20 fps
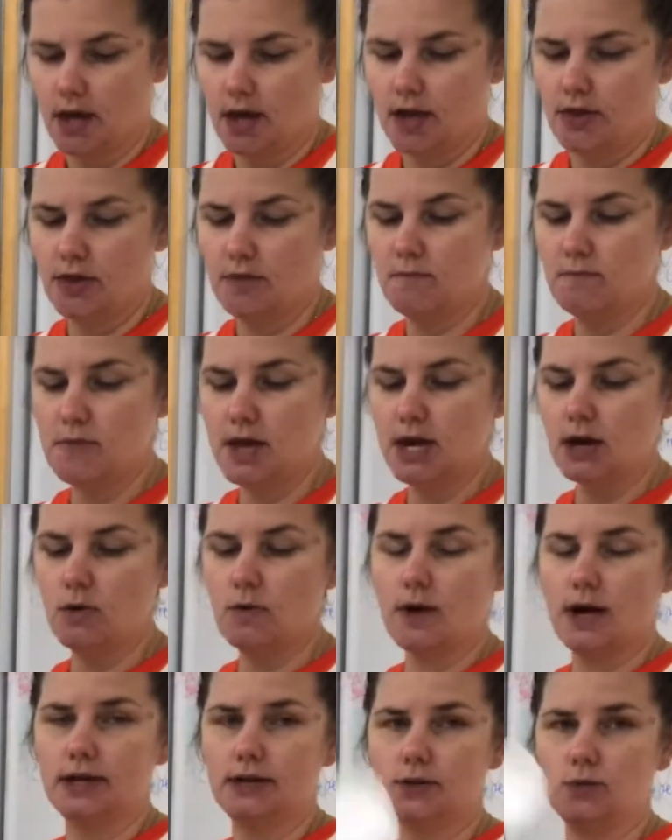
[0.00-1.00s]
the middle
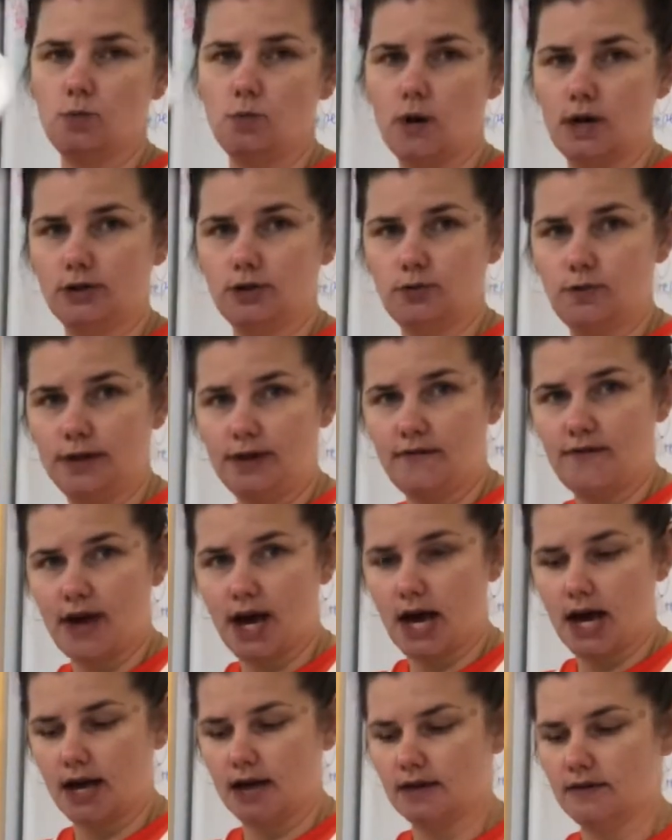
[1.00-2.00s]
one is
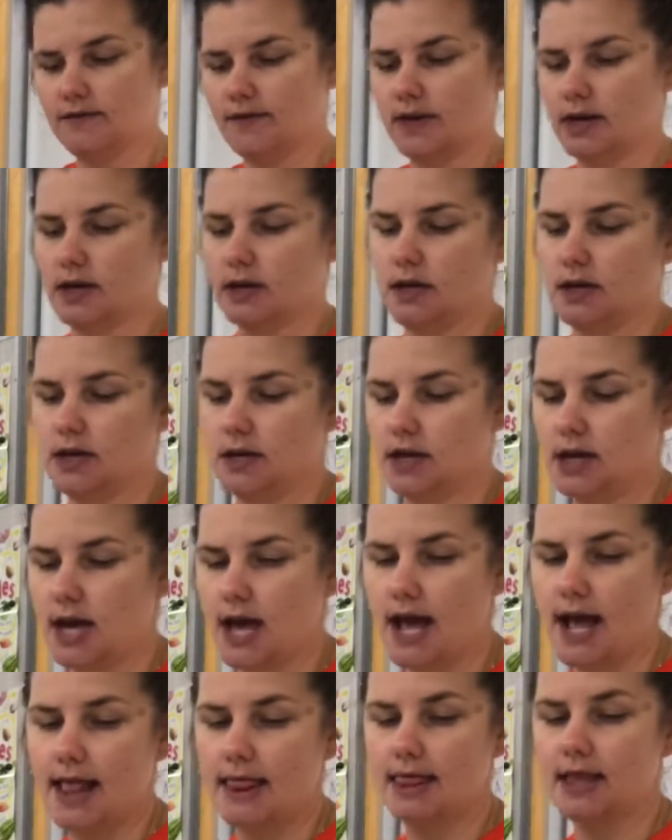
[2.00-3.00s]
125,
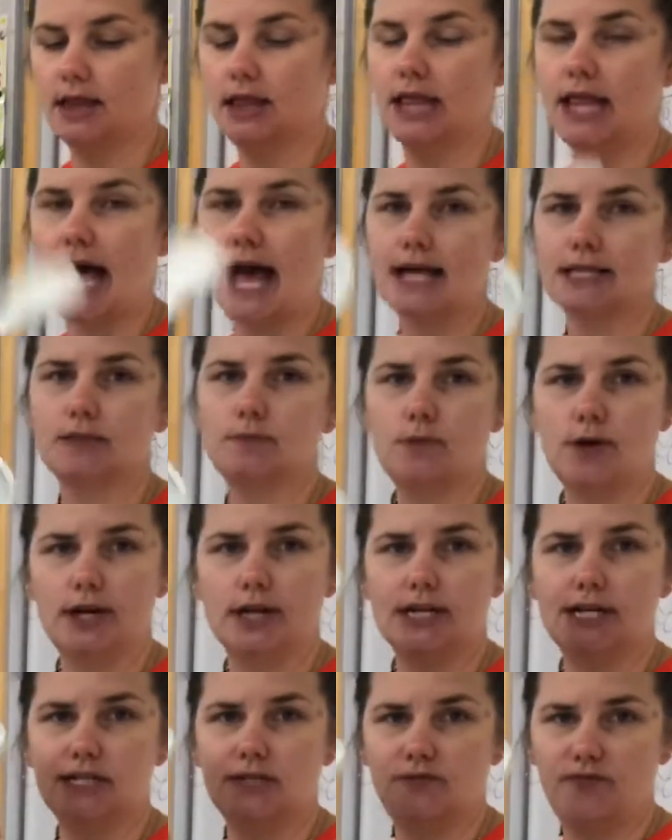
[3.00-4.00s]
and the last
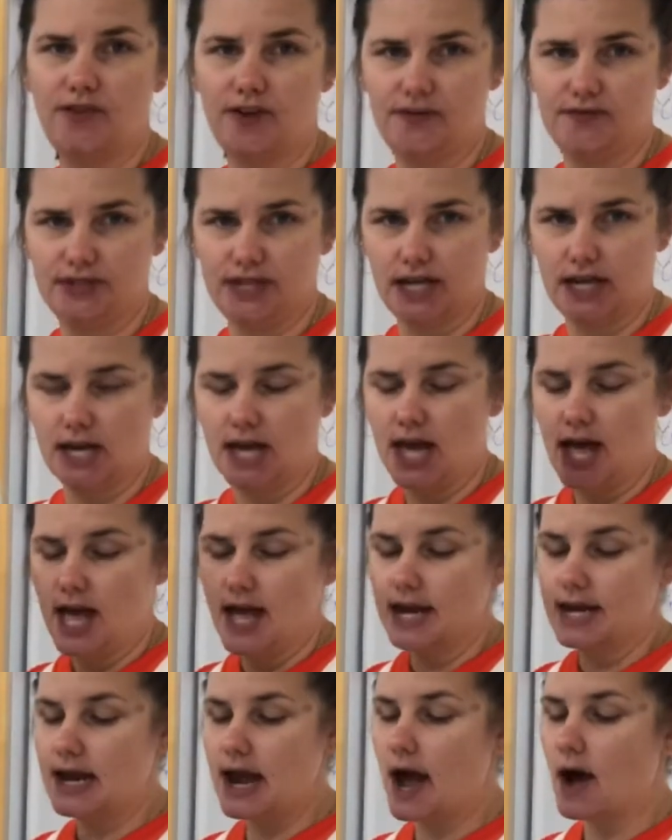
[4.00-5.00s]
one is 50.
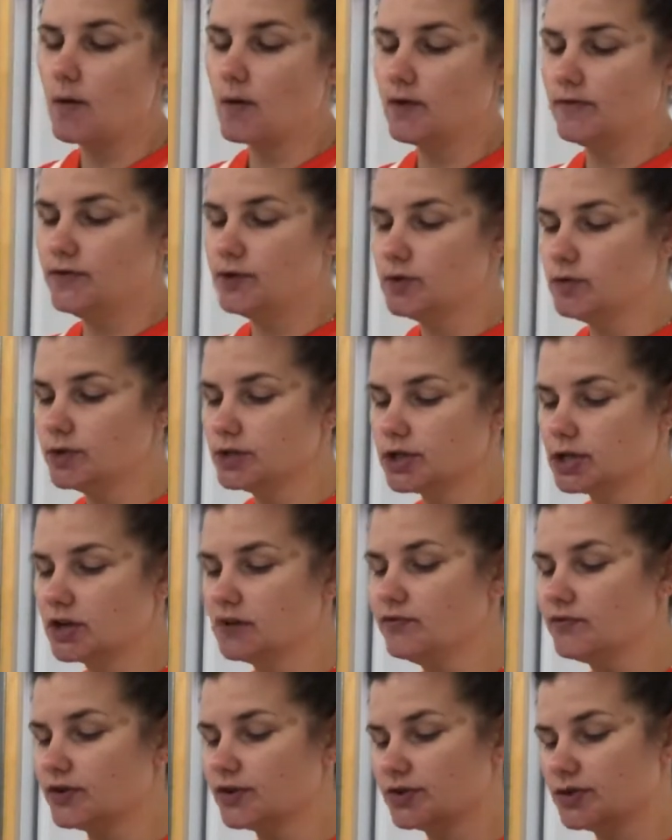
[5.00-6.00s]
Now, if you were to
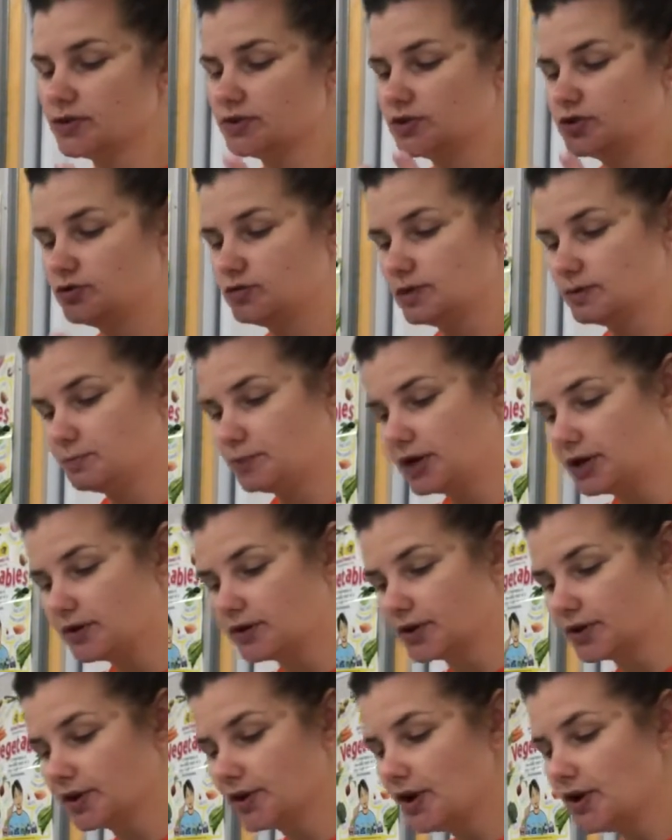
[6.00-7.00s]
convert this to
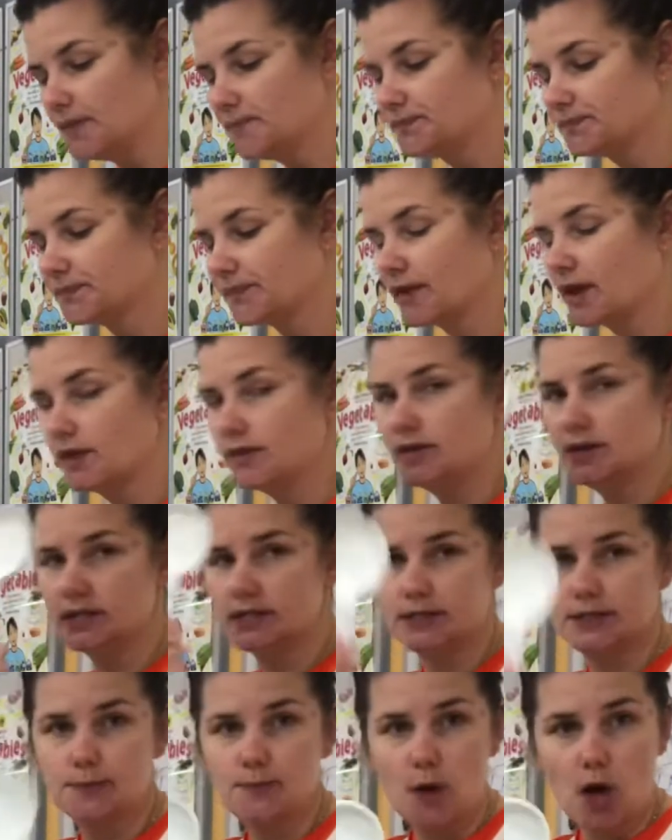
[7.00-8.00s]
imperial,
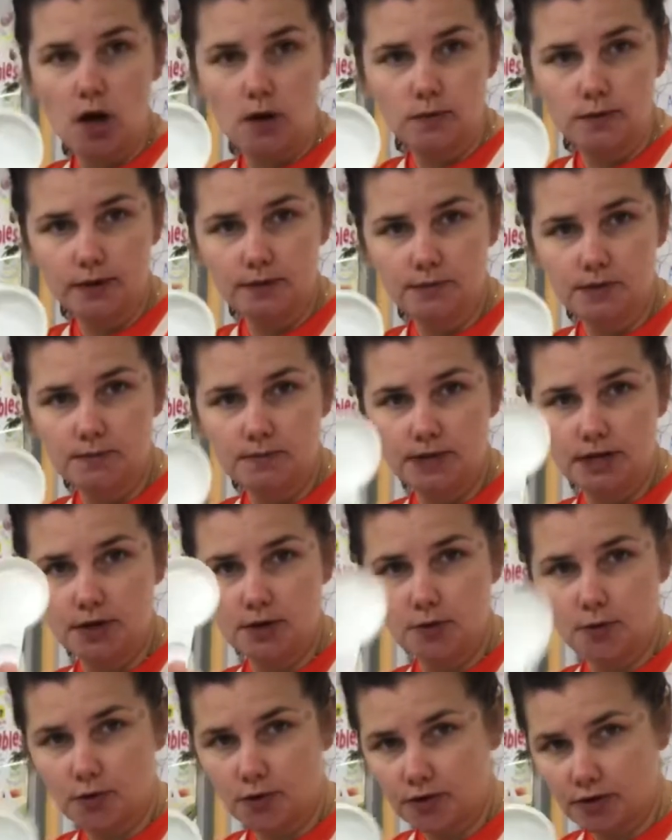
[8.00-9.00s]
this small one would be
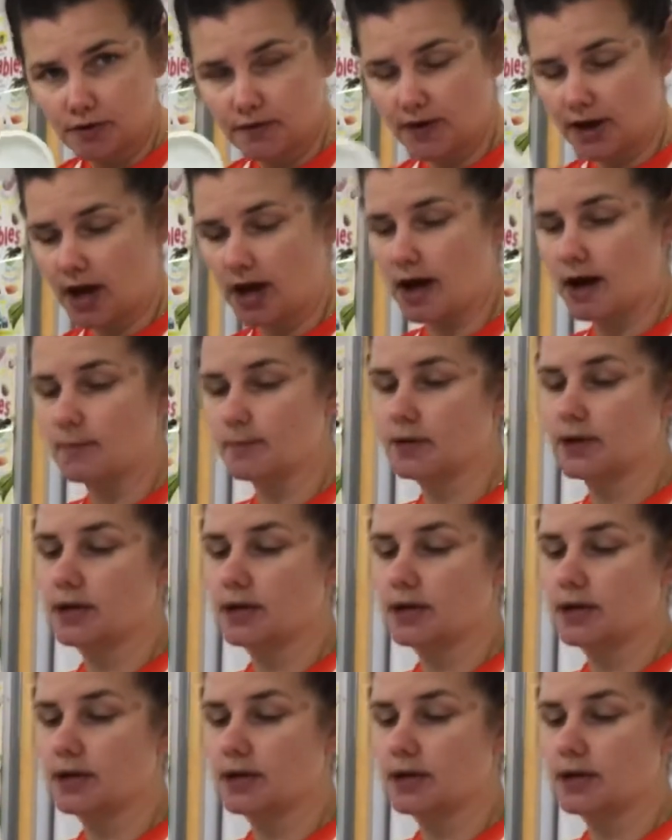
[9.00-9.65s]
1/4 cup,